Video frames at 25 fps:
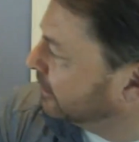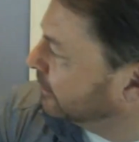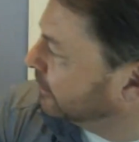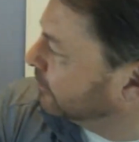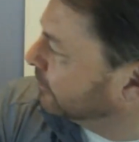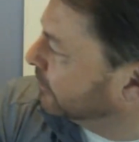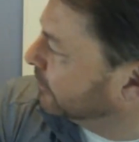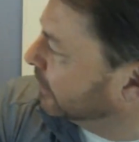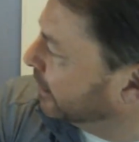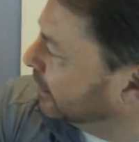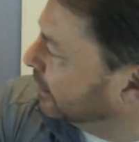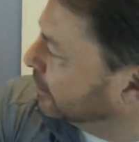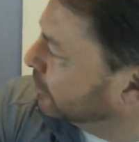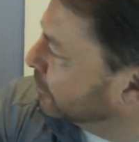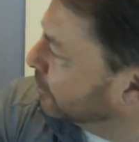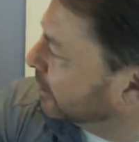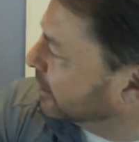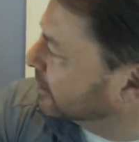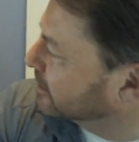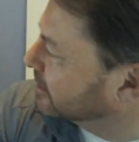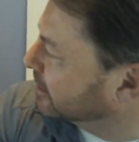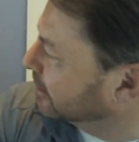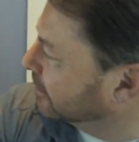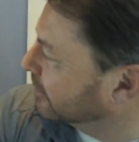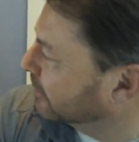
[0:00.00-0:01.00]
the
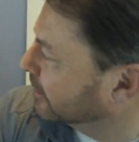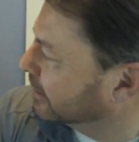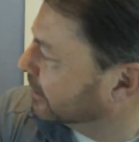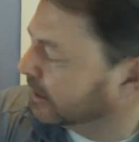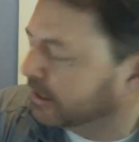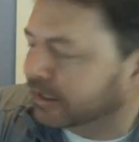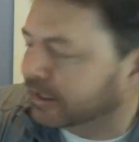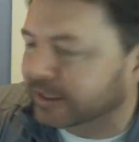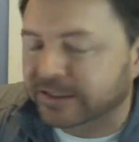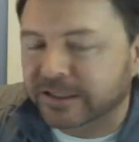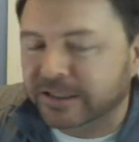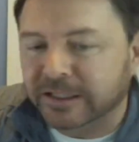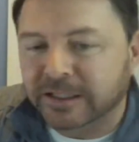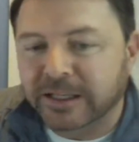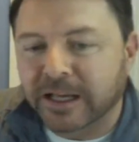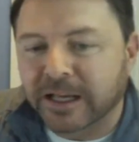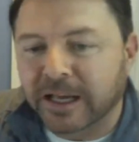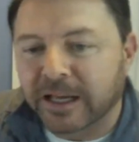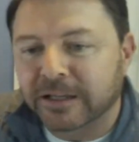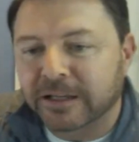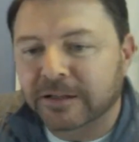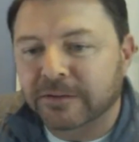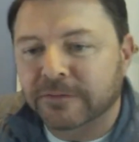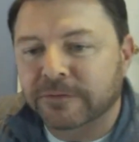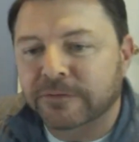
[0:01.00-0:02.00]
interesting thing is it
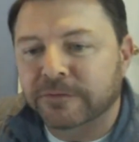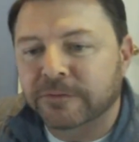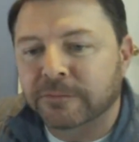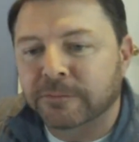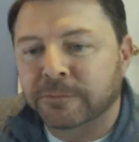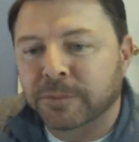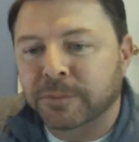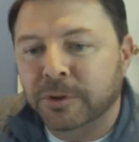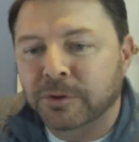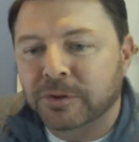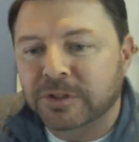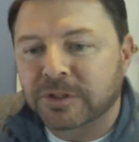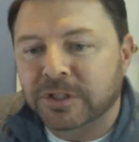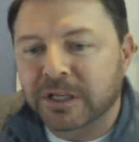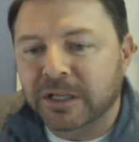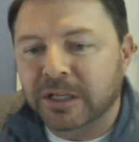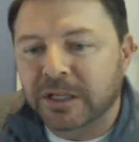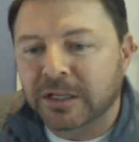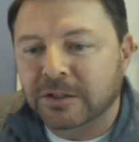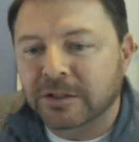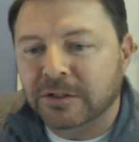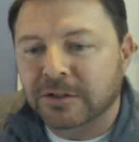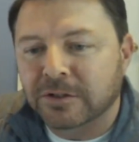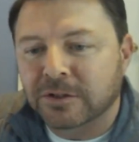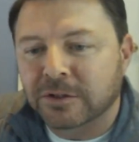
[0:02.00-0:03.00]
kind of boots
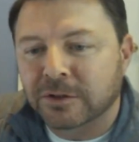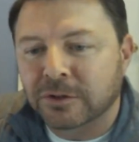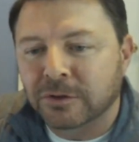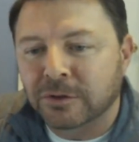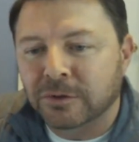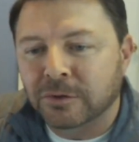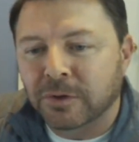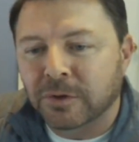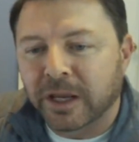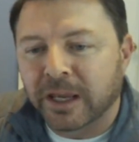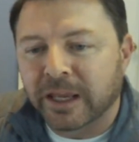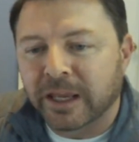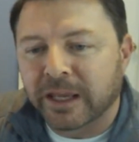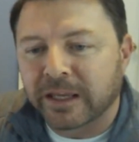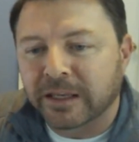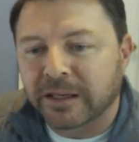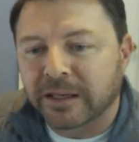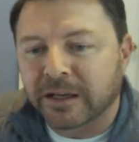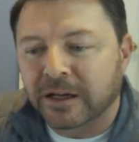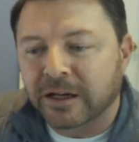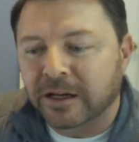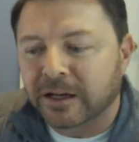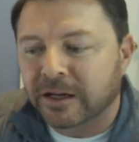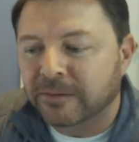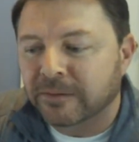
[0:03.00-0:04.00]
into
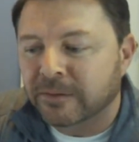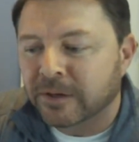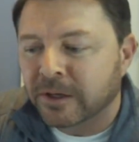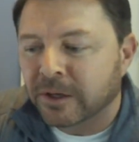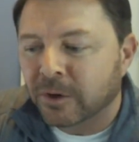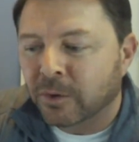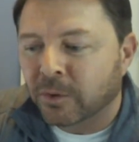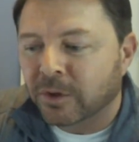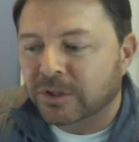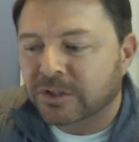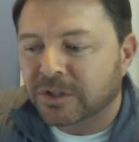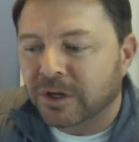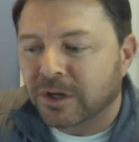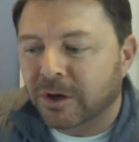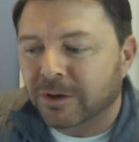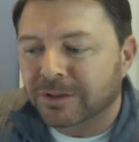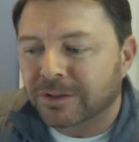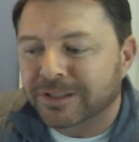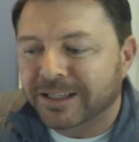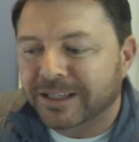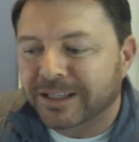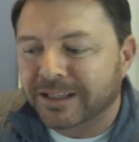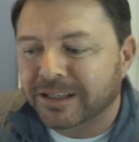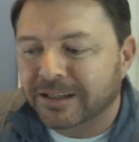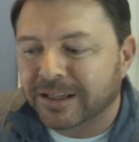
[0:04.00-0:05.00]
a what's
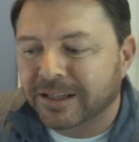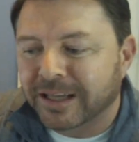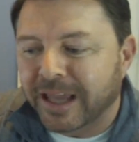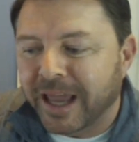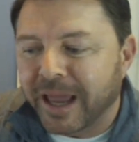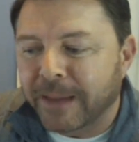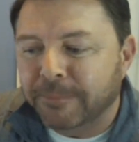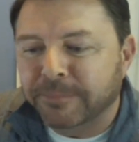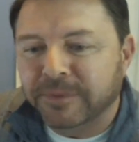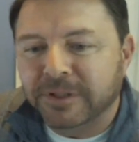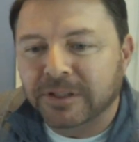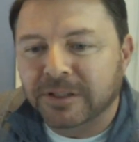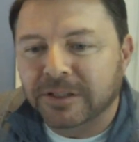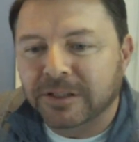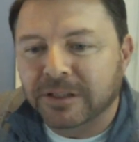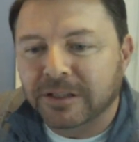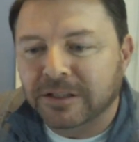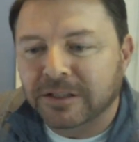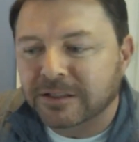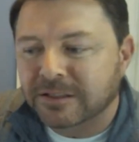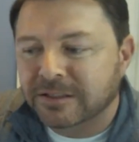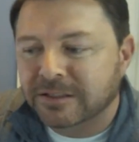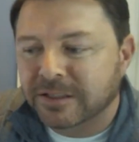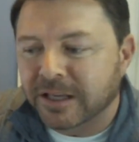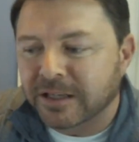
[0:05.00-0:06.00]
called Captain
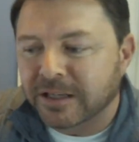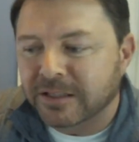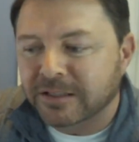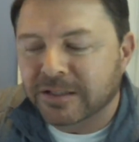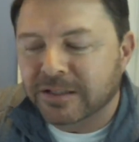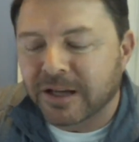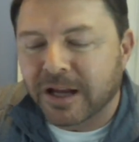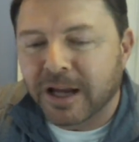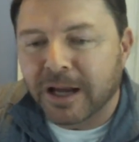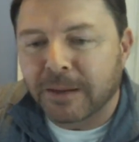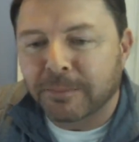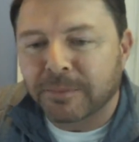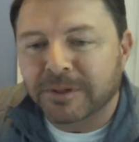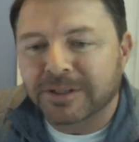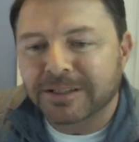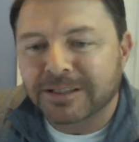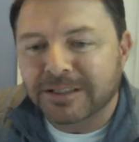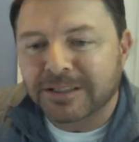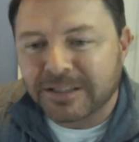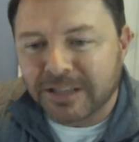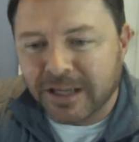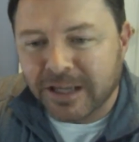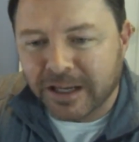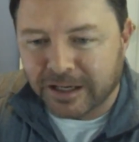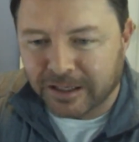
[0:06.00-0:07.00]
desktop
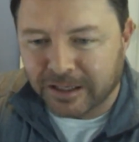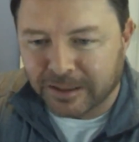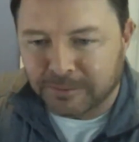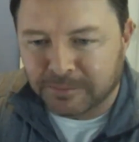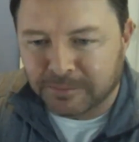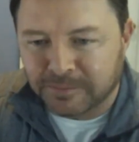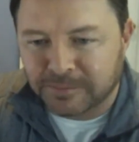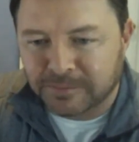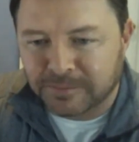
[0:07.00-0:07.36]
setup.